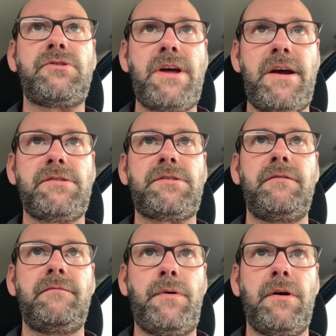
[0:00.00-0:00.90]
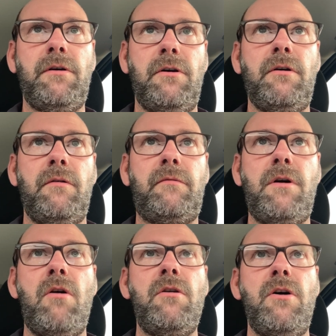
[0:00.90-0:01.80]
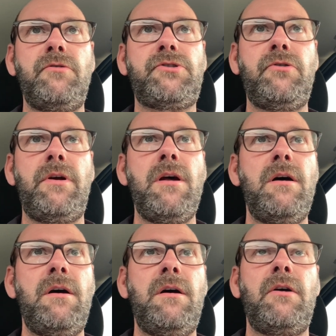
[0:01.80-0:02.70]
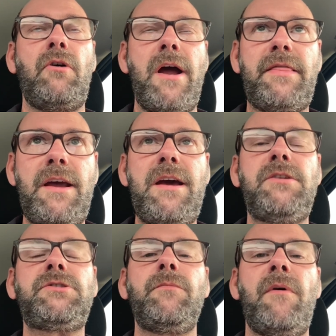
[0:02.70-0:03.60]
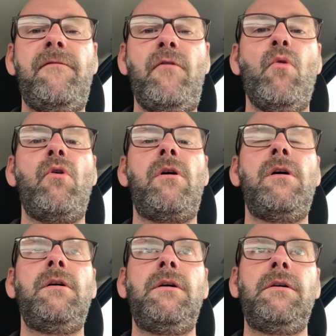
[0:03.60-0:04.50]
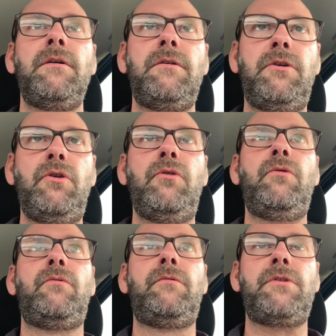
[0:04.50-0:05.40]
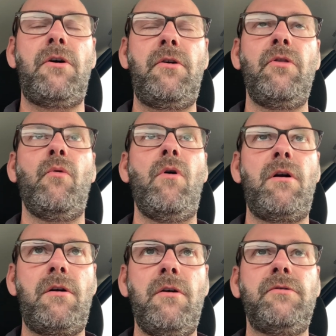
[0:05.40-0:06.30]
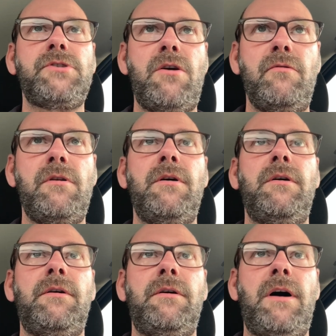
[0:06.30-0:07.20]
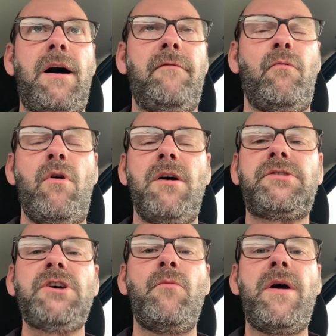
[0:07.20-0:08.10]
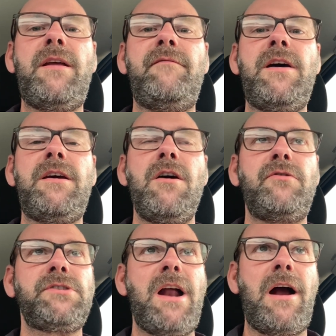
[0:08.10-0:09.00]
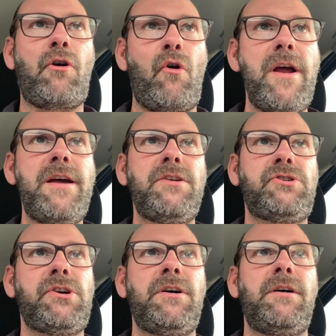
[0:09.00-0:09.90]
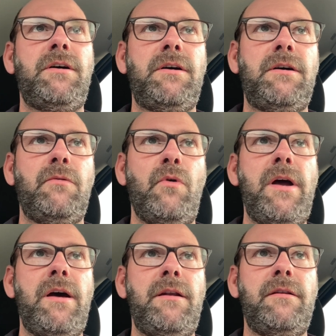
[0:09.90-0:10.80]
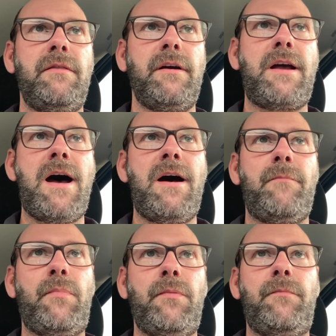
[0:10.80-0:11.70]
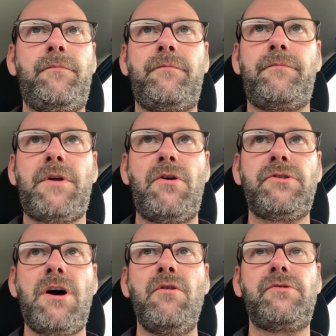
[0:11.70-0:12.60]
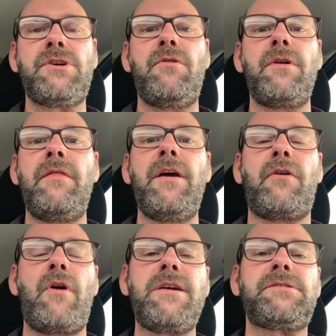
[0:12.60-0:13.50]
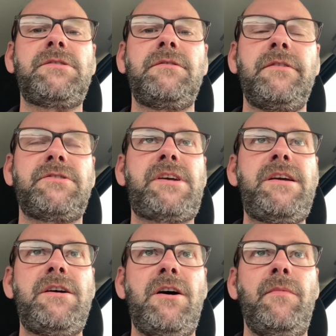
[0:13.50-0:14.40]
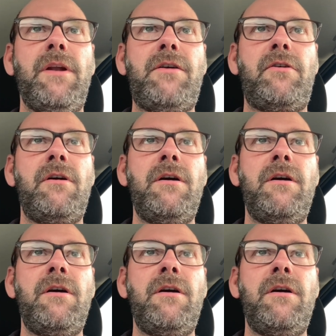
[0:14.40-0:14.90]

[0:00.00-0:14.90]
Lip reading: test, hook a garden hose to it, crank the engine before you turn the water hose on. I've watched so many videos and I cringe when the guy turns a hose on and then cranks the ski up later